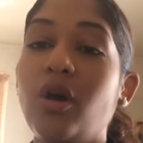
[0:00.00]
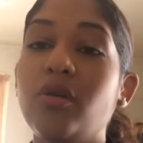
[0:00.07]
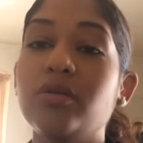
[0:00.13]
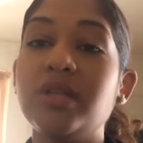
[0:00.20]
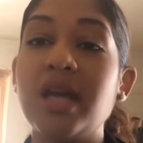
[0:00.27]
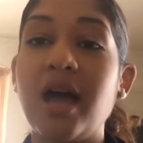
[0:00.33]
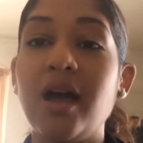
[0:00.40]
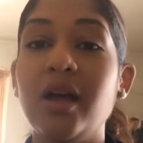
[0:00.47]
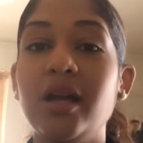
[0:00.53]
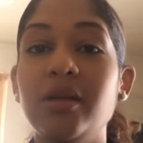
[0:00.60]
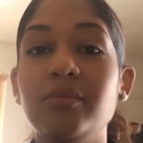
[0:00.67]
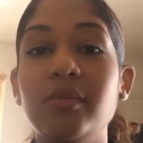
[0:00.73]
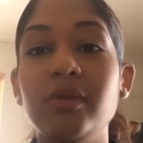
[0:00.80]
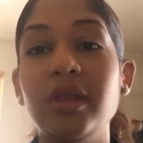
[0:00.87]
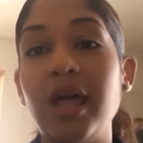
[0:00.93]

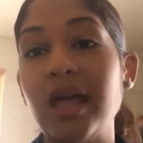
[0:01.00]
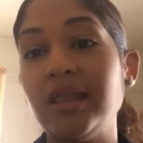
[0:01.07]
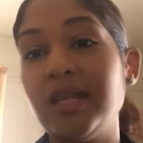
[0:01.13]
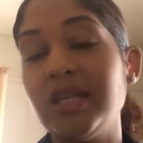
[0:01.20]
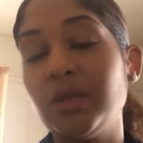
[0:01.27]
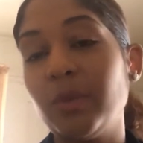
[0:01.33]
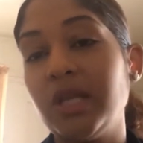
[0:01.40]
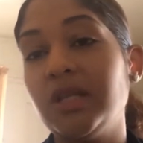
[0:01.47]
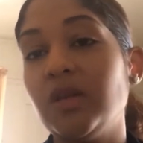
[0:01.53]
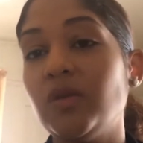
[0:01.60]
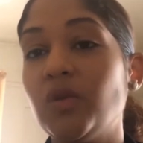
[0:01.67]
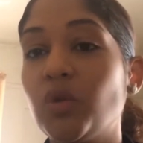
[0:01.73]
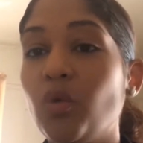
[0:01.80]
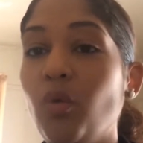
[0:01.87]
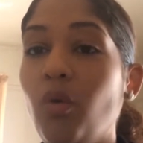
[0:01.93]
time that they spent in
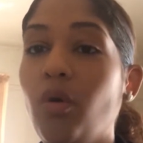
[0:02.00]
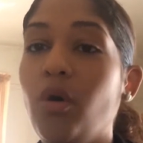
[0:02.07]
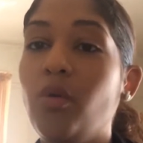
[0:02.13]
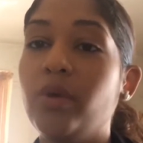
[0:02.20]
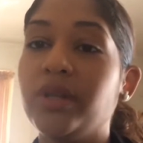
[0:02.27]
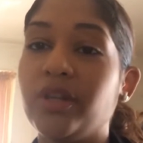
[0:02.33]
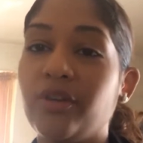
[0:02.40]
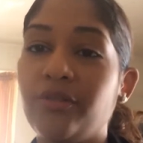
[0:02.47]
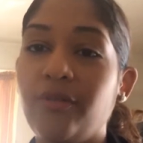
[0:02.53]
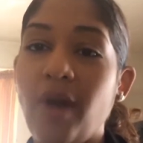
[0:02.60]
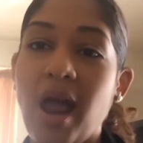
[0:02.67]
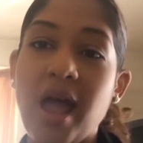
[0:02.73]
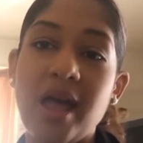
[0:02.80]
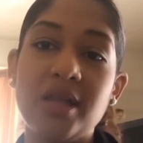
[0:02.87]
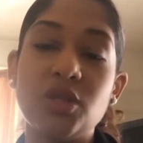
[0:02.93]
school with their
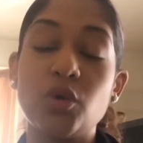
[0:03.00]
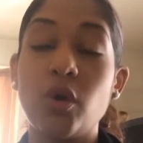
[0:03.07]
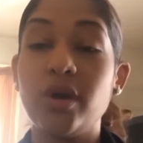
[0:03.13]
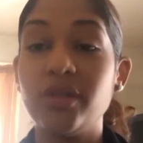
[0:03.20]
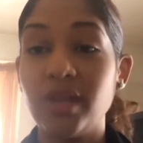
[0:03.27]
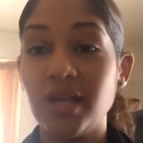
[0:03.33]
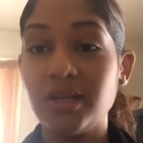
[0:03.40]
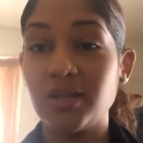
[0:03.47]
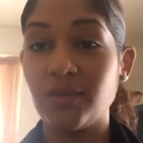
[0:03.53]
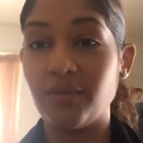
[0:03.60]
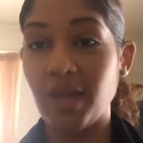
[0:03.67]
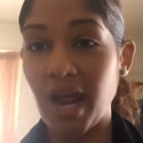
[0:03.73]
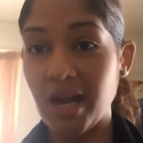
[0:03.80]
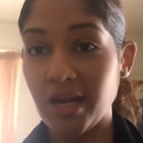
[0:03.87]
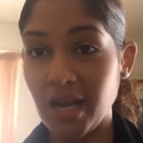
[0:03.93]
friends or things of
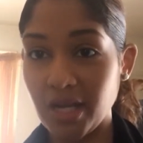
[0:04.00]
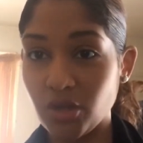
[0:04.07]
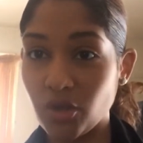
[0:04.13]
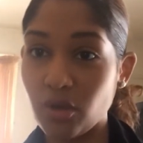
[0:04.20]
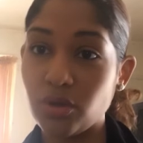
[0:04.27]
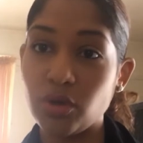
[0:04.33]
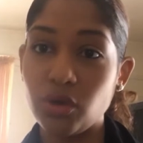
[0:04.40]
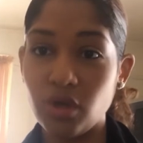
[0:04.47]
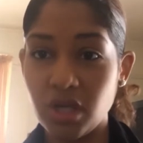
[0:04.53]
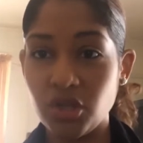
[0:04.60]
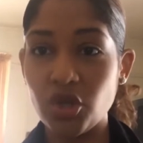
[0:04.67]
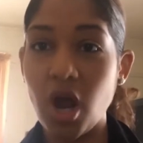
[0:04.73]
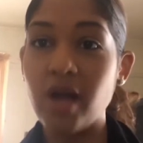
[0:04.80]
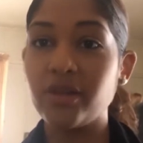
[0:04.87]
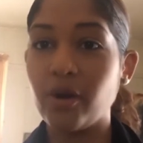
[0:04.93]
that nature. So you can
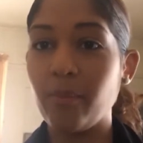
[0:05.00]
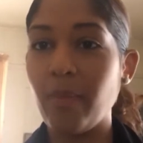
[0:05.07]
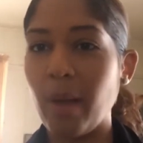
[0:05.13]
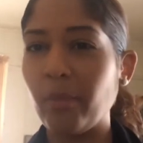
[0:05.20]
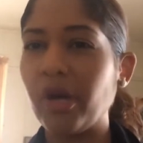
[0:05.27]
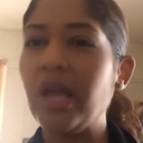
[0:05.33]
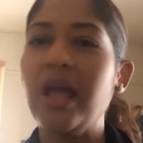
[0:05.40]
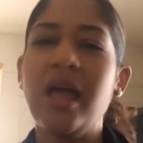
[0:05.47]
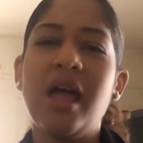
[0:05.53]
jog their memory.